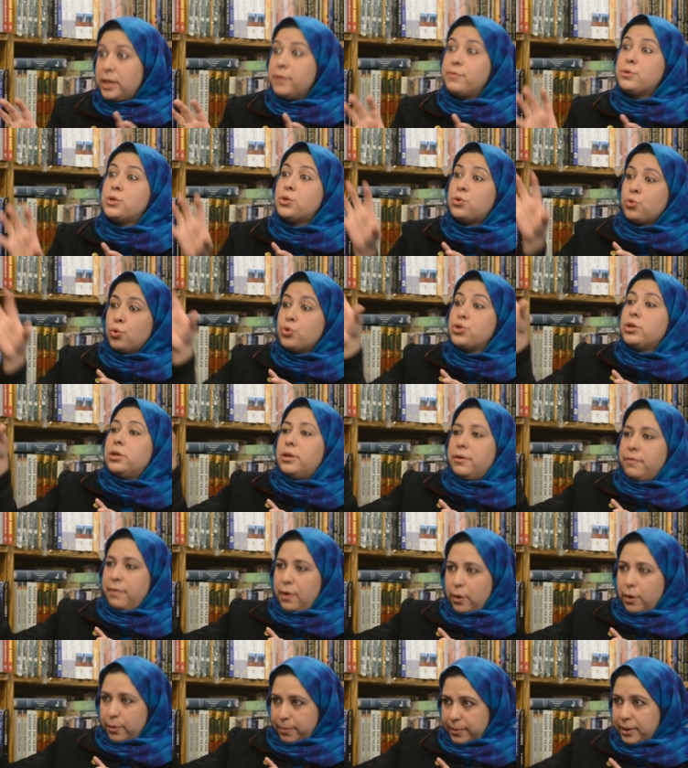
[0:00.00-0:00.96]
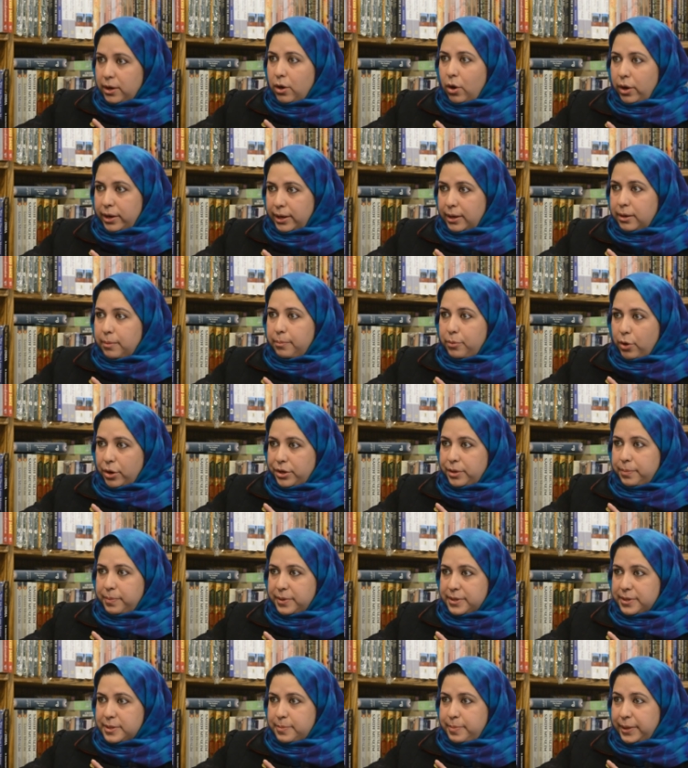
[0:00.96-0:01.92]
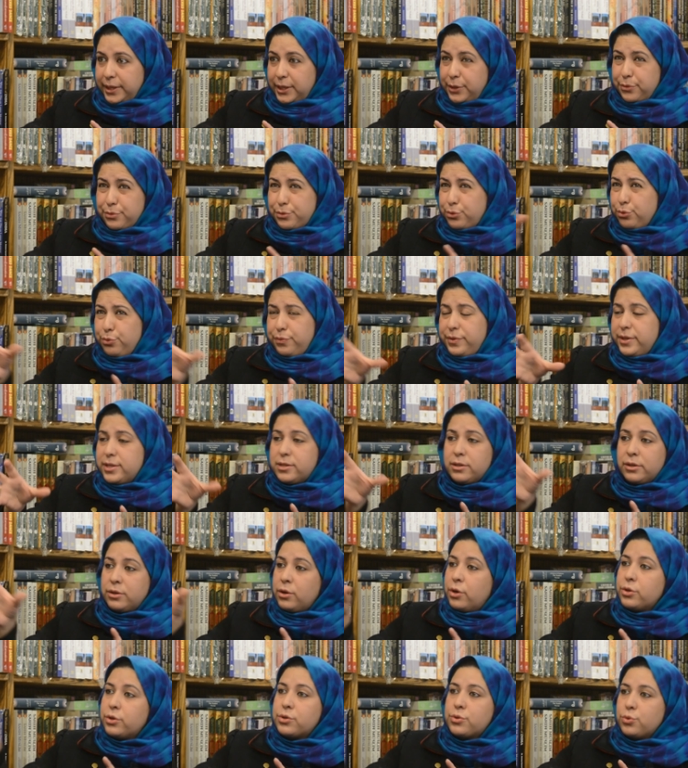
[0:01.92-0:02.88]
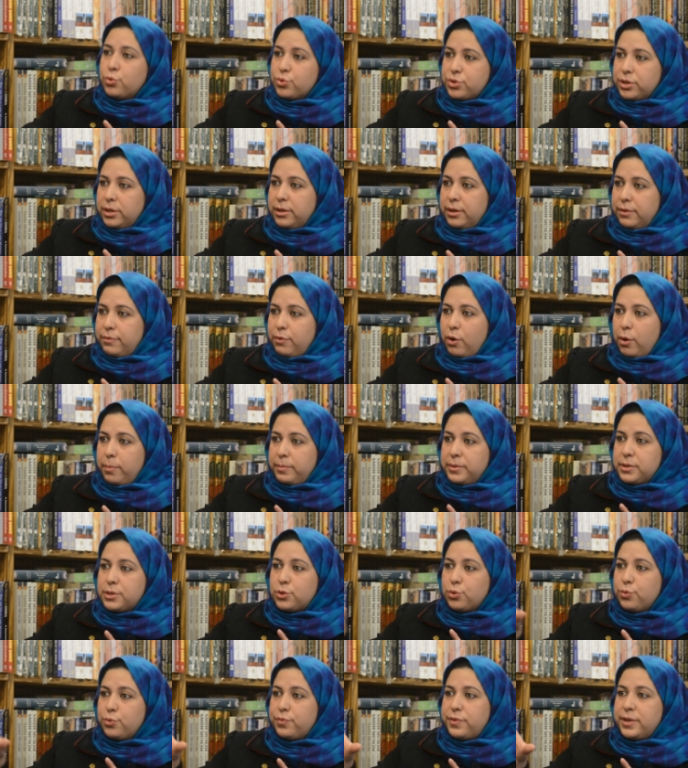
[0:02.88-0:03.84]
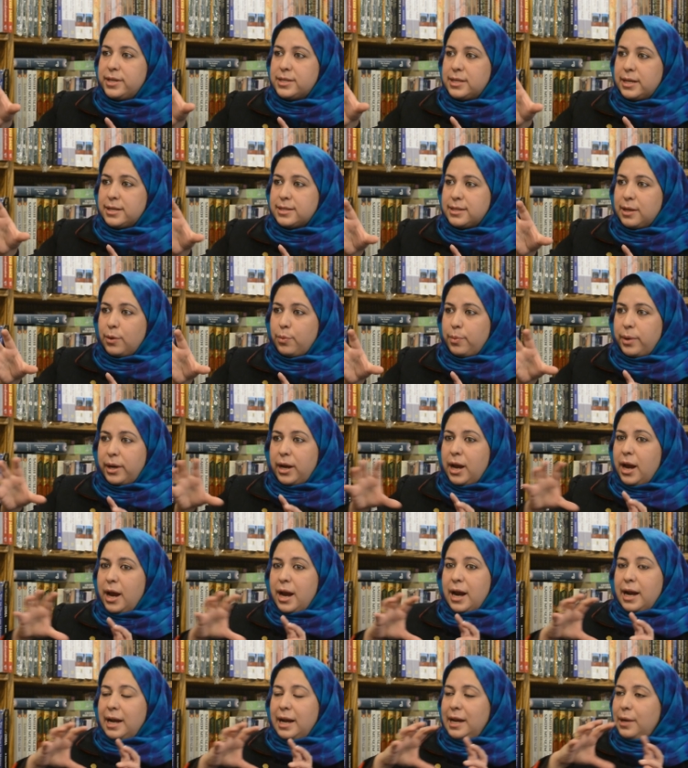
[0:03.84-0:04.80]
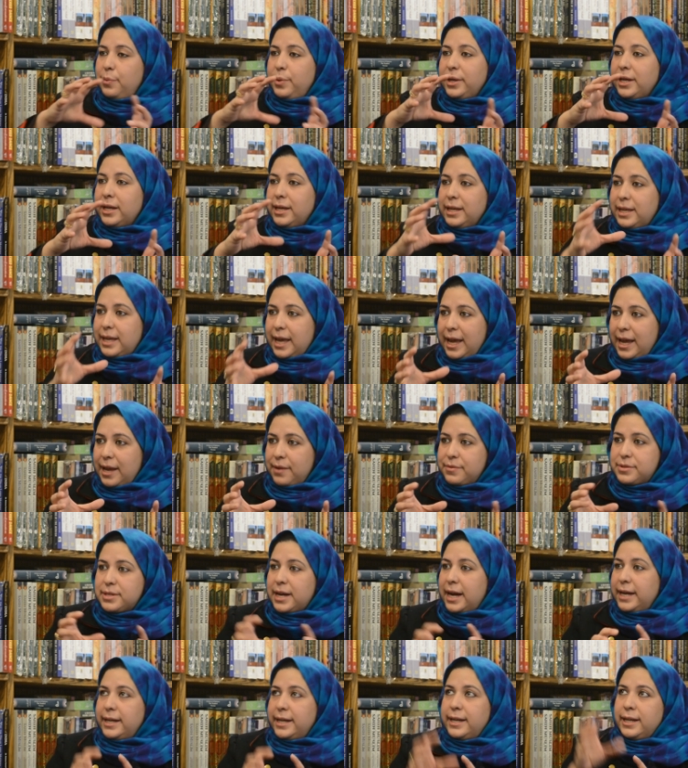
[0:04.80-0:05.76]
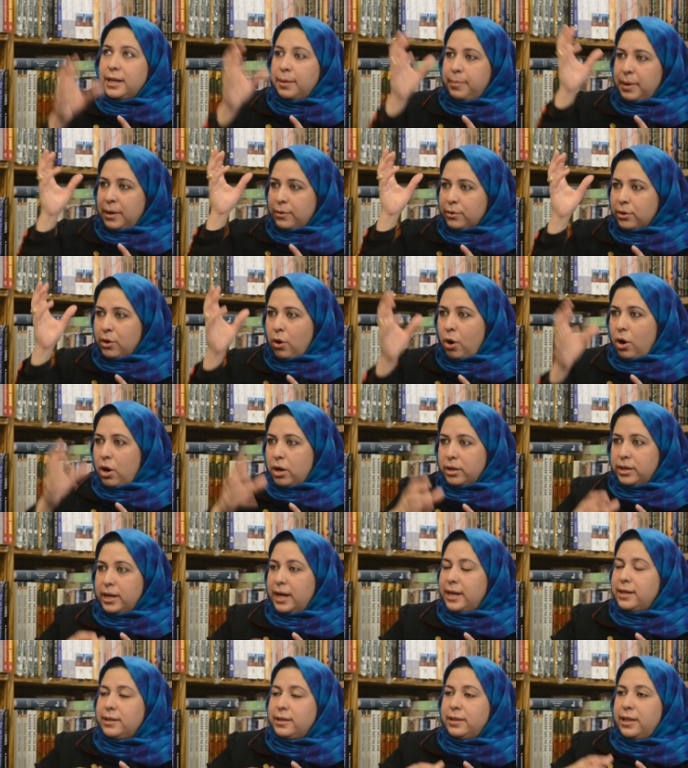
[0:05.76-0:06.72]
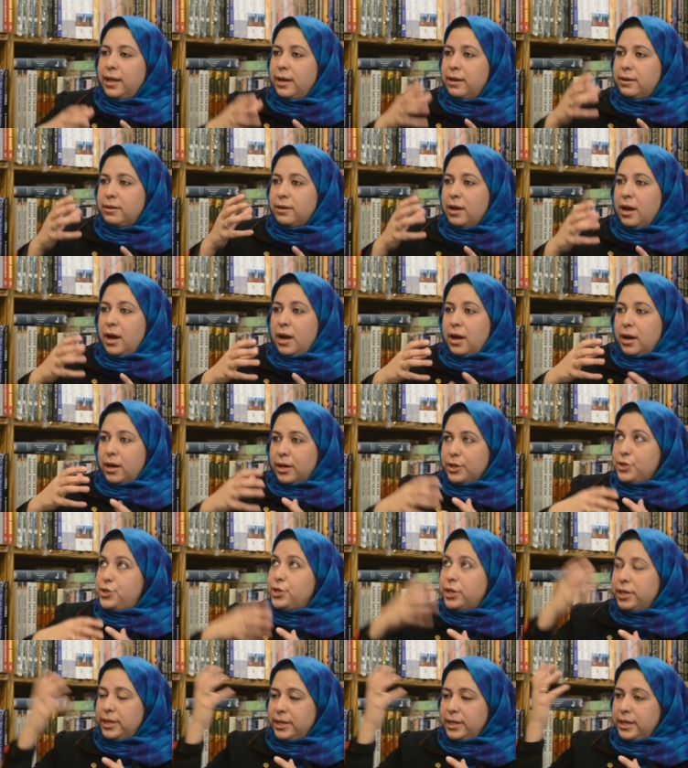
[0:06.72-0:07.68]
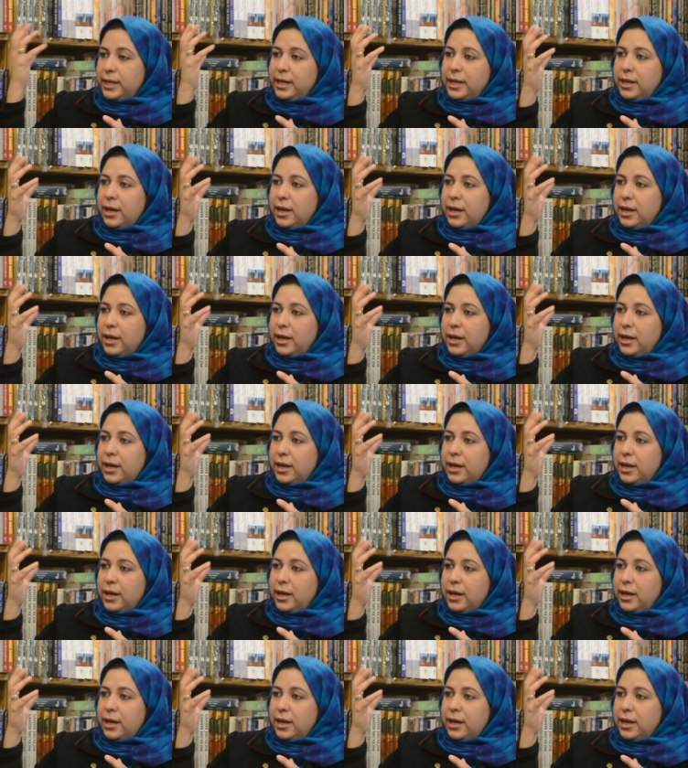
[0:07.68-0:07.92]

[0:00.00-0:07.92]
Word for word: He was a social reformer on a broader perspective. Sufis are not social reformers. Sufis are somewhere living in caves, writing about God and their uh, journey